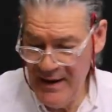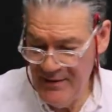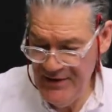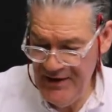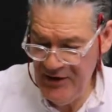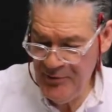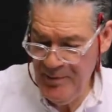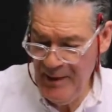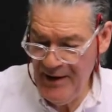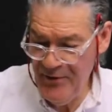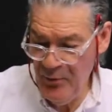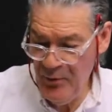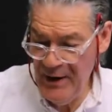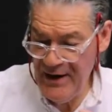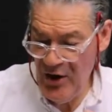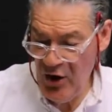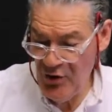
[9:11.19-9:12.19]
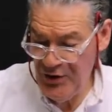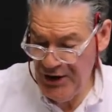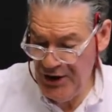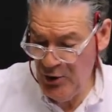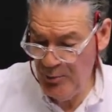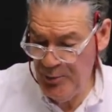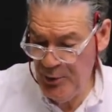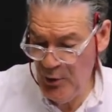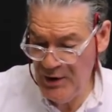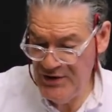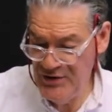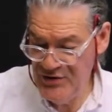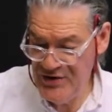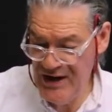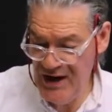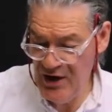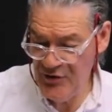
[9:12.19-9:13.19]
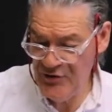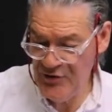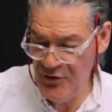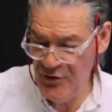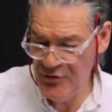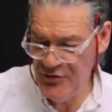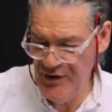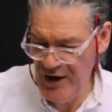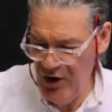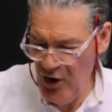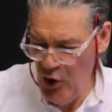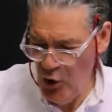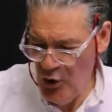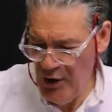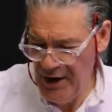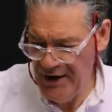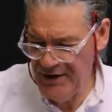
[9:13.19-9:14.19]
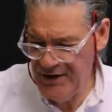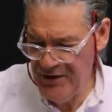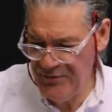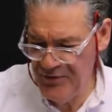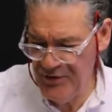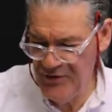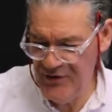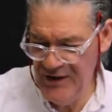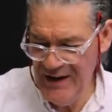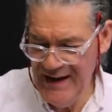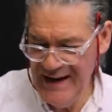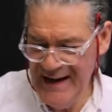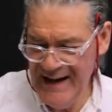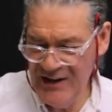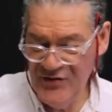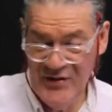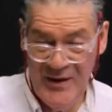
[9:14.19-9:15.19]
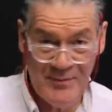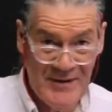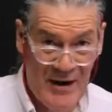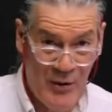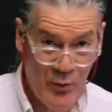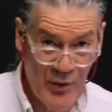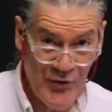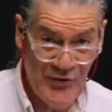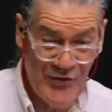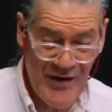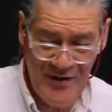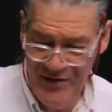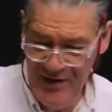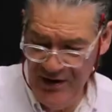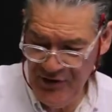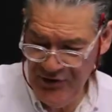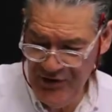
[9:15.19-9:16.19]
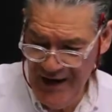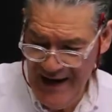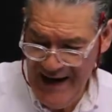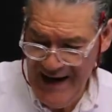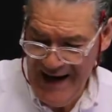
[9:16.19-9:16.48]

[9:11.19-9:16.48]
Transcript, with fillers: These, by the way, are needlepoint gel, so there's not a whole lot of difference, except I will say this.